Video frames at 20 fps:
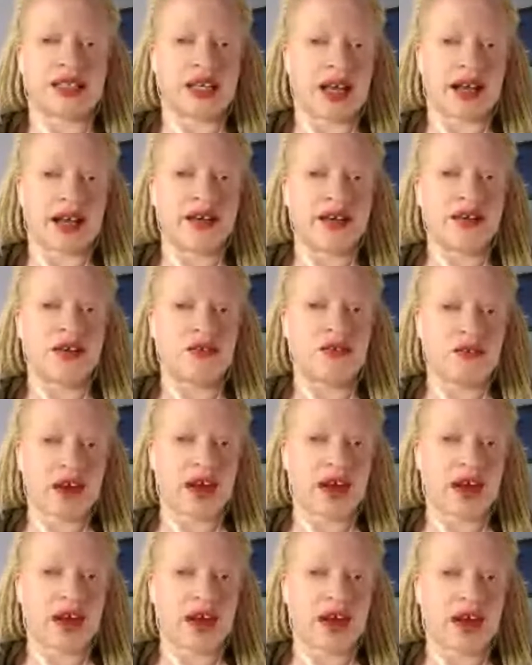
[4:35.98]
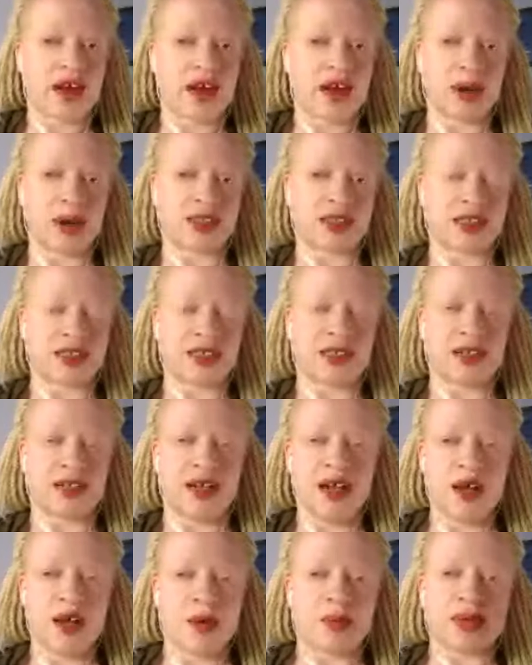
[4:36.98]
couldn't find what the
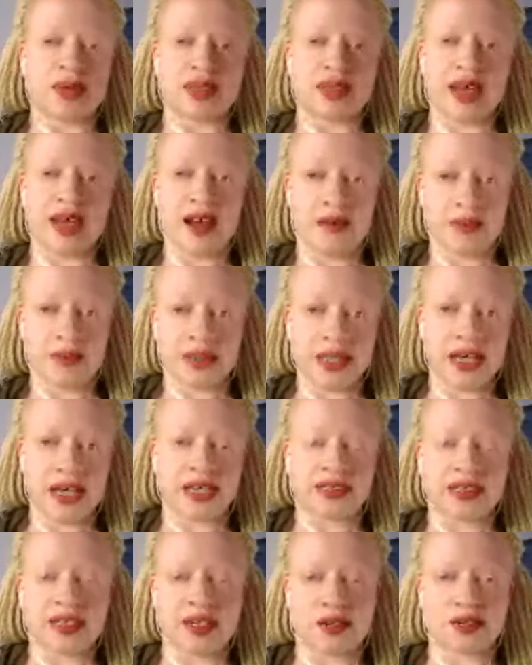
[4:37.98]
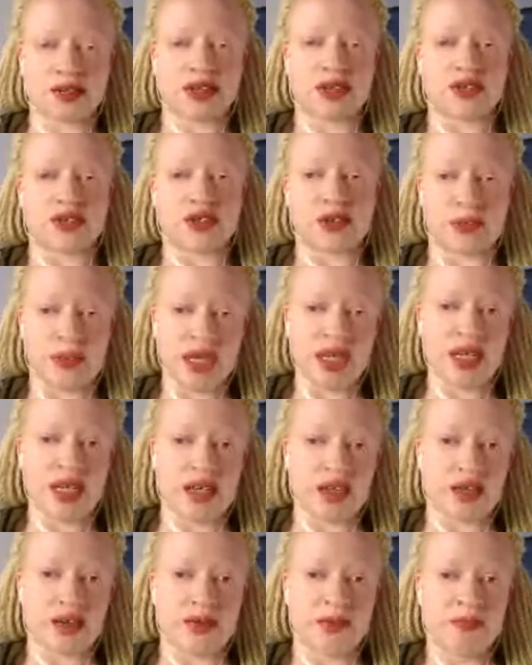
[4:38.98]
person was advertising on
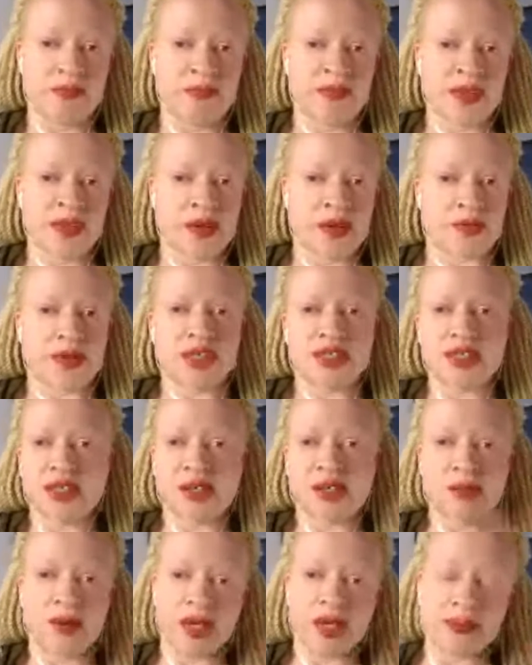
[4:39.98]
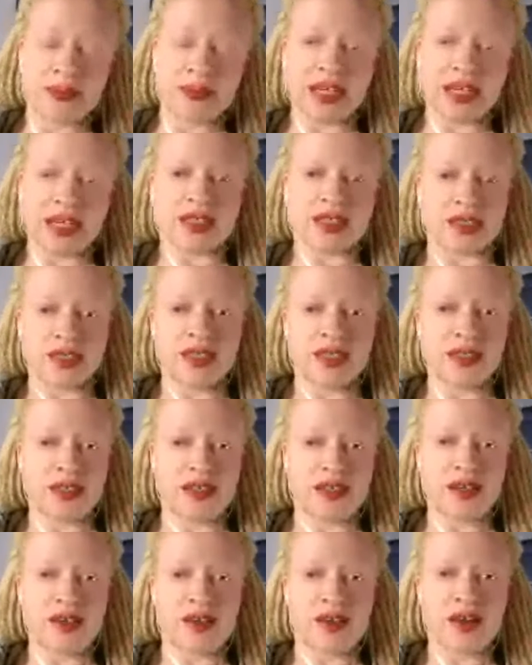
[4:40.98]
social media, went to their website to
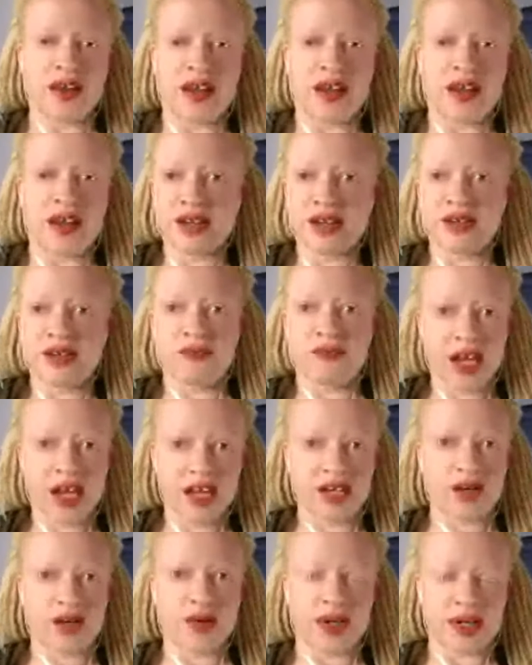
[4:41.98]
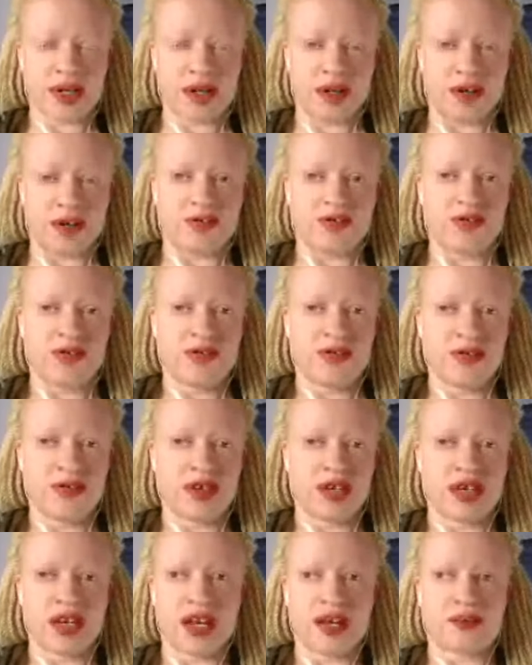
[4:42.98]
look, and I couldn't find it quick enough.
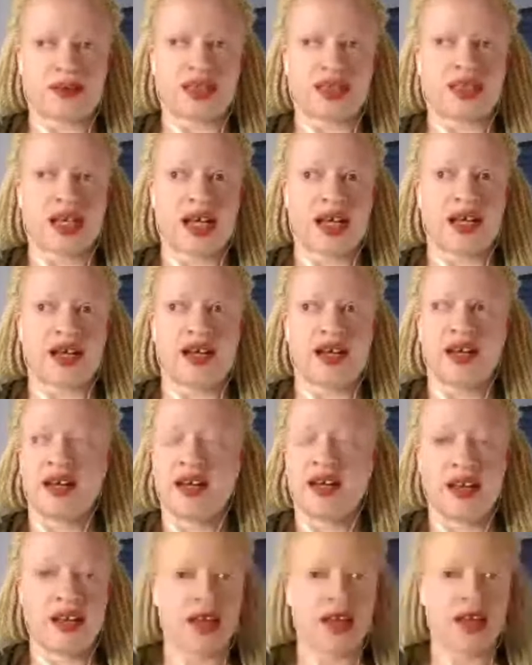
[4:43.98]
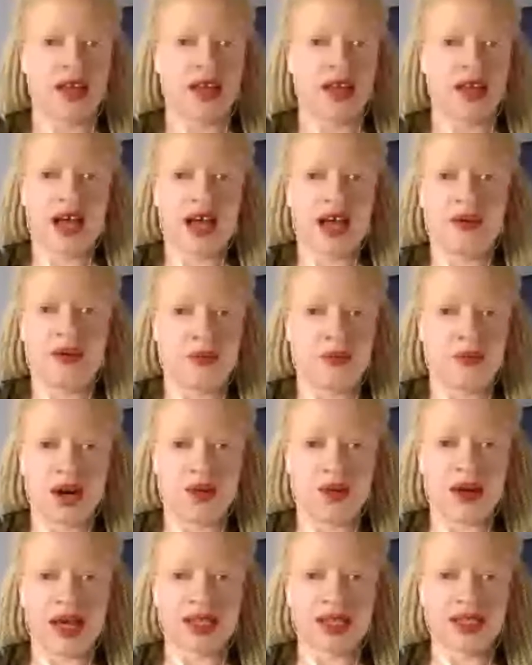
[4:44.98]
And I was like, where do
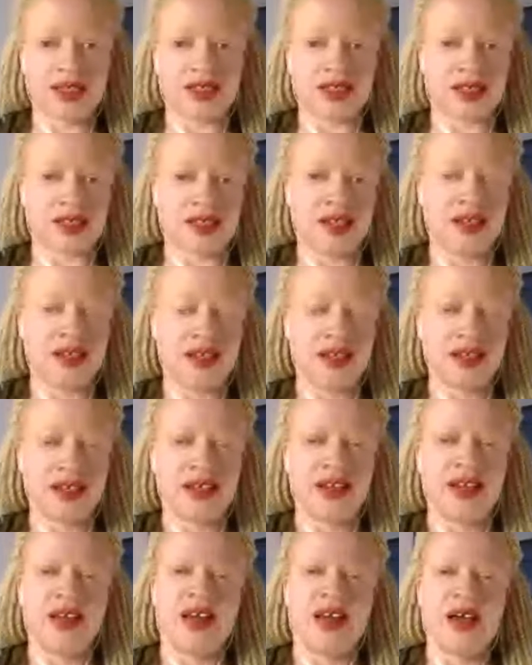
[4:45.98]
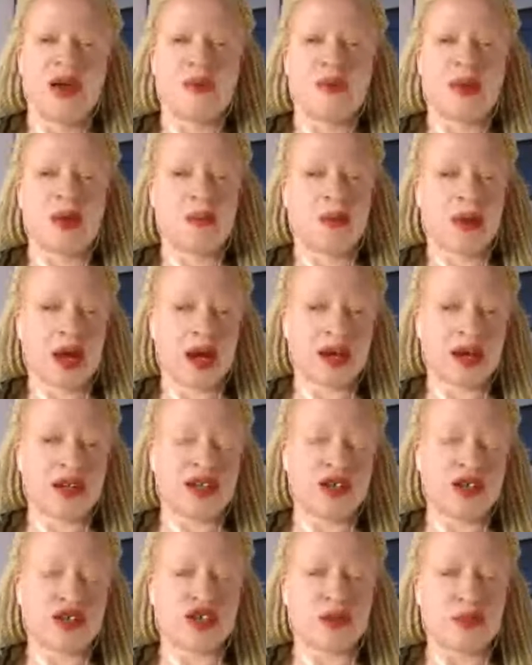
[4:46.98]
I look? People are going to use
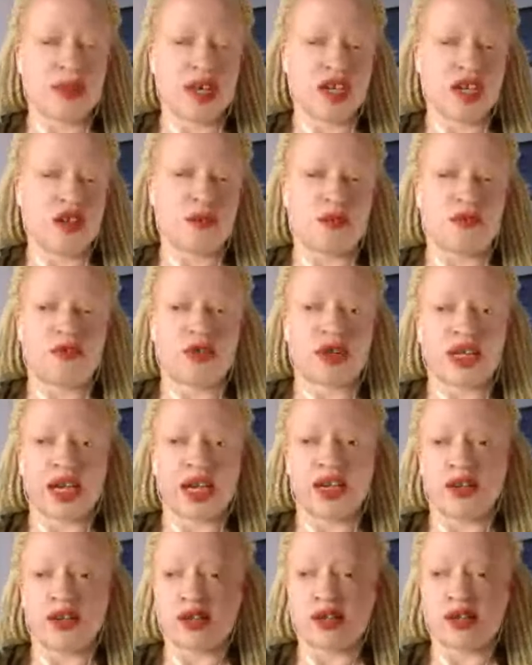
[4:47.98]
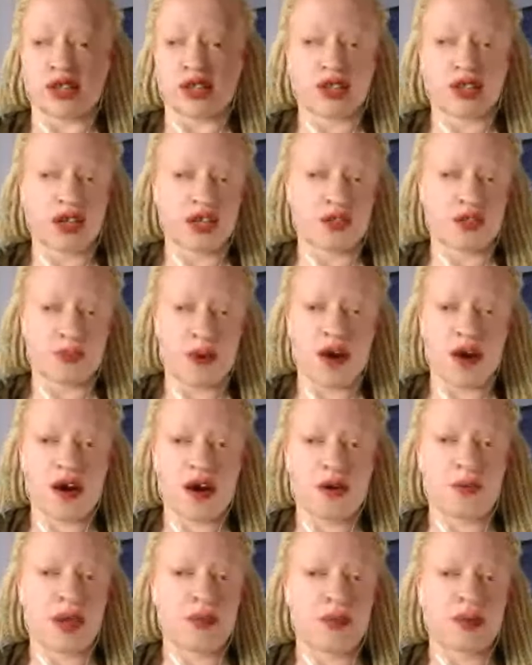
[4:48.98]
your menu before they use your search bar.
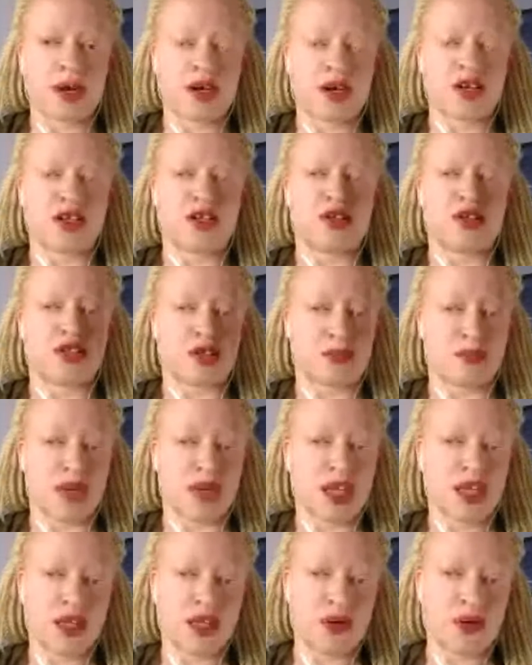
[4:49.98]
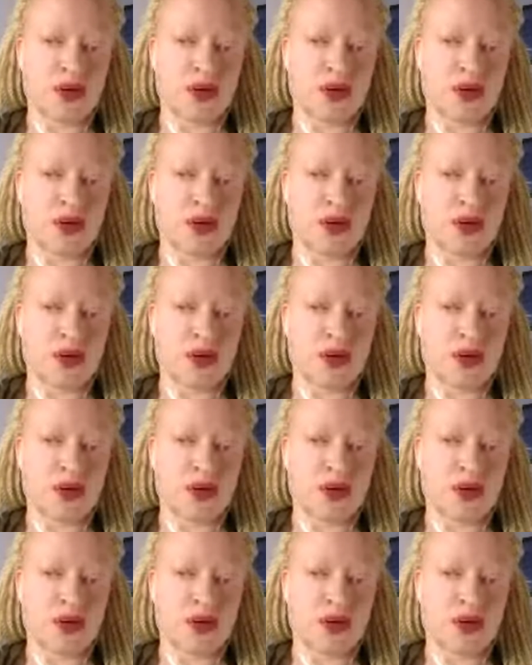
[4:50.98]
People are going to use your menu